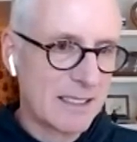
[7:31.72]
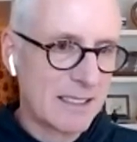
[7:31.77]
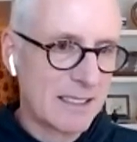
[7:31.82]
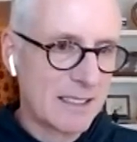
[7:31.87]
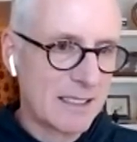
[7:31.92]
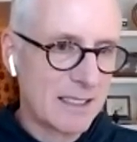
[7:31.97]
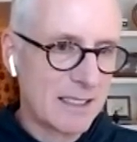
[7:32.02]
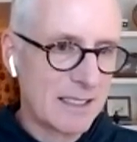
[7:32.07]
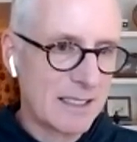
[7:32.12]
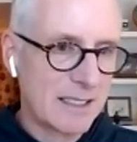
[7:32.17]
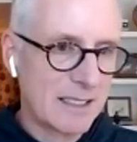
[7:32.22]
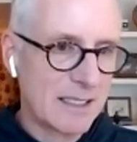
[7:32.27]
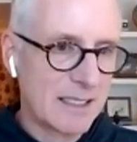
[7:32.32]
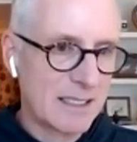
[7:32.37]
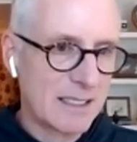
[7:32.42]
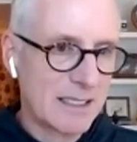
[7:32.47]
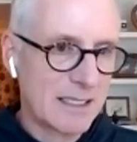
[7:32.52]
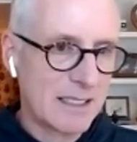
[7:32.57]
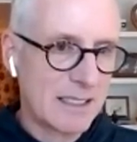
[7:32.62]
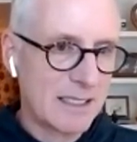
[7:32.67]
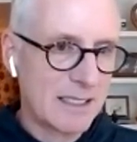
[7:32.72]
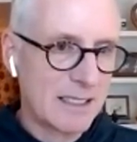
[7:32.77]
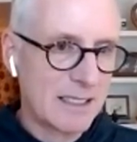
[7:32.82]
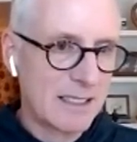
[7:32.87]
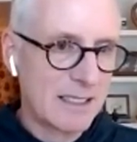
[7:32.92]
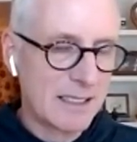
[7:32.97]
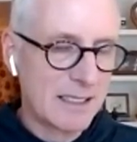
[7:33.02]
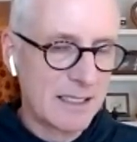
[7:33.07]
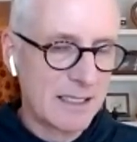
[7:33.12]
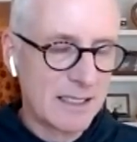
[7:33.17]

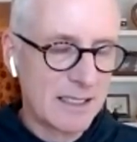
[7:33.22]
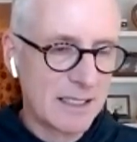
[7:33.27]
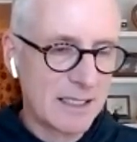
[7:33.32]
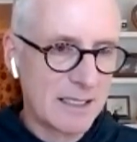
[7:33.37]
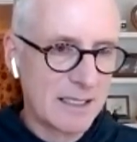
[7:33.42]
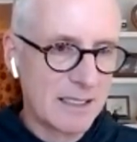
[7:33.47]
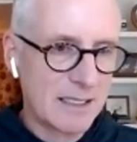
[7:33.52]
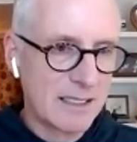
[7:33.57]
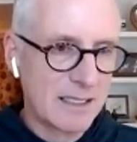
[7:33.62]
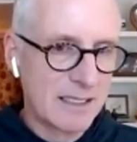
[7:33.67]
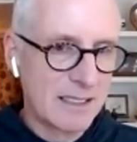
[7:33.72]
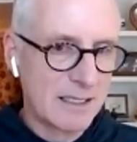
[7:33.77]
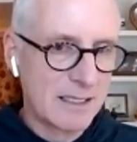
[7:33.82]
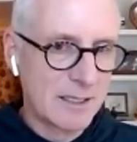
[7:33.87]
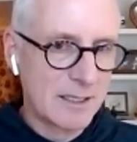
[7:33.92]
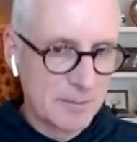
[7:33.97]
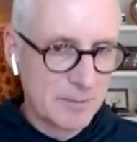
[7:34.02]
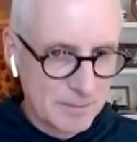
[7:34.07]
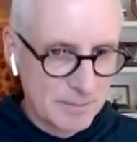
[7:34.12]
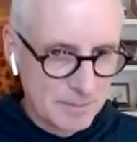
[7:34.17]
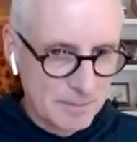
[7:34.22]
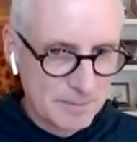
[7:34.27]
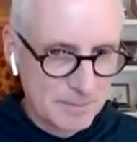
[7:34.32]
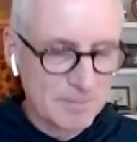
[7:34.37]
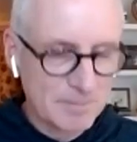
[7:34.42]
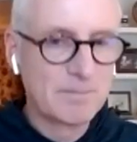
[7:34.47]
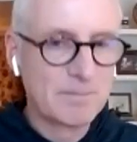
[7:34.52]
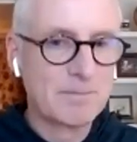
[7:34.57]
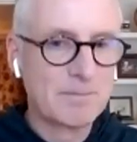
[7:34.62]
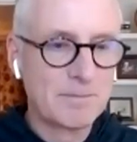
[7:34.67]

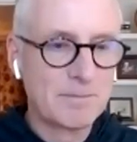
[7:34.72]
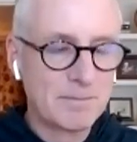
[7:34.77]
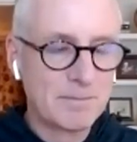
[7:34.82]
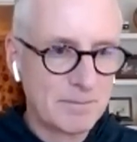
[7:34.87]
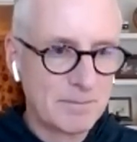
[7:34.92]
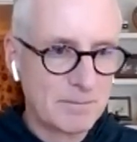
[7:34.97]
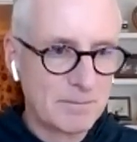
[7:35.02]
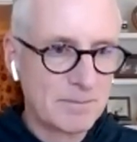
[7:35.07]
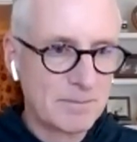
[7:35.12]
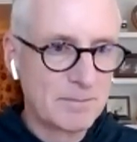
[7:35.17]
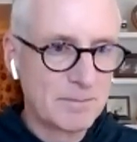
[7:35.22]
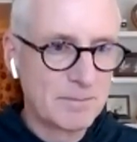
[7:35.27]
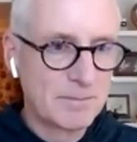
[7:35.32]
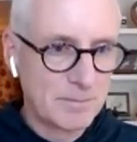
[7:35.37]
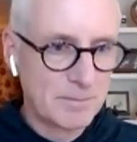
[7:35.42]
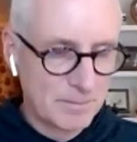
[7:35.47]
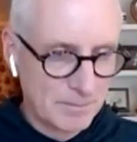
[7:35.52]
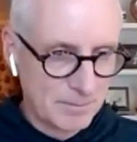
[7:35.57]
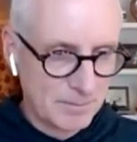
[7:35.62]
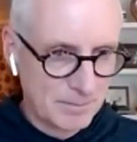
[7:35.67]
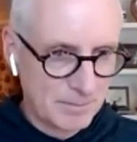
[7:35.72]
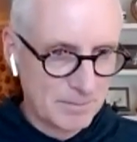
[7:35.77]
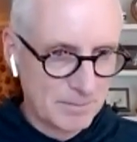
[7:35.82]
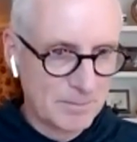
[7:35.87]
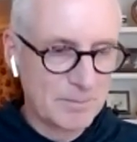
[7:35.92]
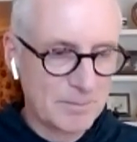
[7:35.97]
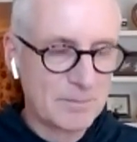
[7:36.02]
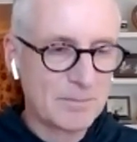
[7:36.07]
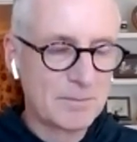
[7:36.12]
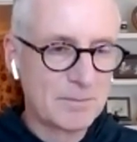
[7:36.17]

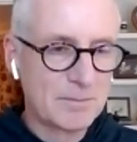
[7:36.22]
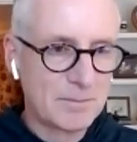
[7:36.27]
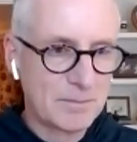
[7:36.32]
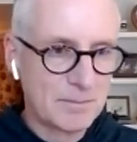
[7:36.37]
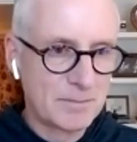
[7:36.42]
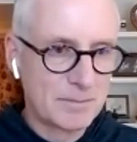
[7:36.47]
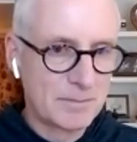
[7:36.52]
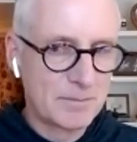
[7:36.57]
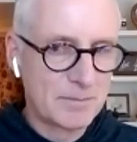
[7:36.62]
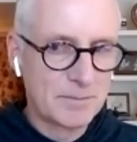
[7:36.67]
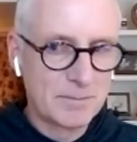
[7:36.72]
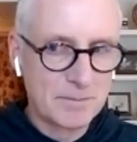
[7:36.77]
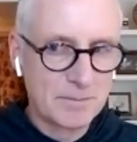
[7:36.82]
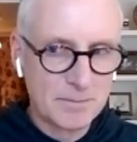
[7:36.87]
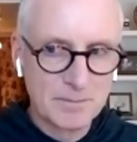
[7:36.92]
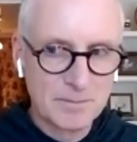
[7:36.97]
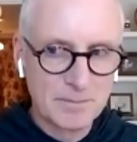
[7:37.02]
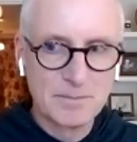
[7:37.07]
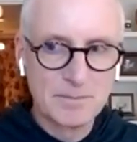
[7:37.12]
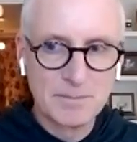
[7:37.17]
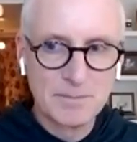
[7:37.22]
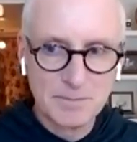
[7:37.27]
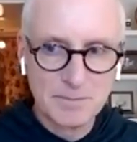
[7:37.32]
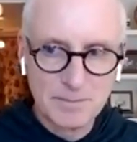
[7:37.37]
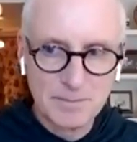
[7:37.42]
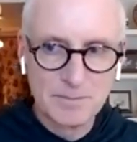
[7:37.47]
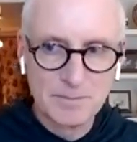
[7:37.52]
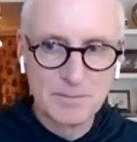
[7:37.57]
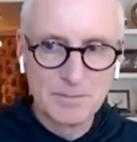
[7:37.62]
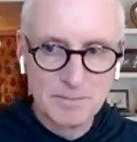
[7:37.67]

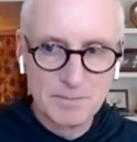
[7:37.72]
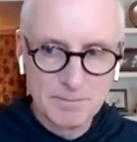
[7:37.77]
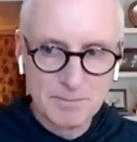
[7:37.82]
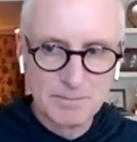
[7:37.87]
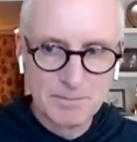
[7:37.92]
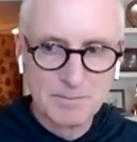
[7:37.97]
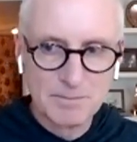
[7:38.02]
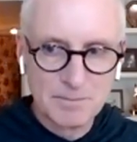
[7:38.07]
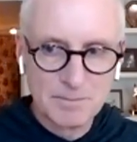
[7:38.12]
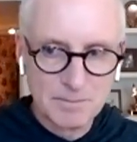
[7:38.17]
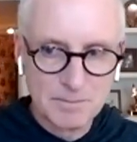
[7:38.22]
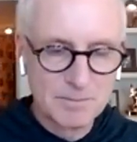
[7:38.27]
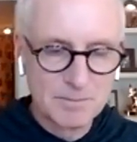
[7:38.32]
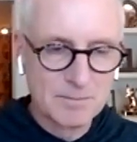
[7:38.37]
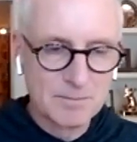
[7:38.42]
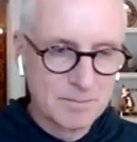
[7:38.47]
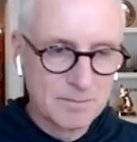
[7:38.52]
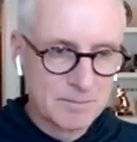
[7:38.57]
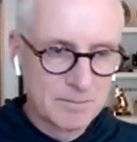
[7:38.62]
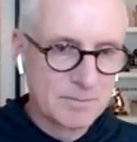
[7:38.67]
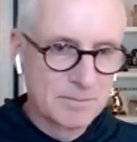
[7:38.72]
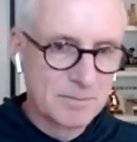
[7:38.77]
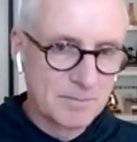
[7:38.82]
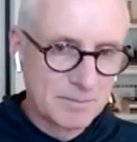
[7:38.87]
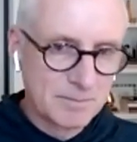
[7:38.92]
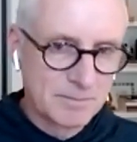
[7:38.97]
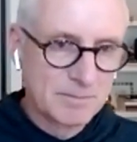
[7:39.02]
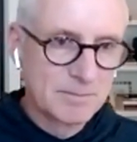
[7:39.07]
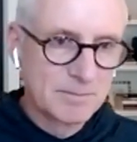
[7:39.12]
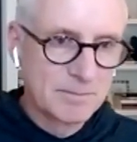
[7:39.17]

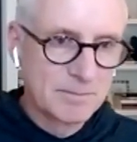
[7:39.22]
This person isn't speaking.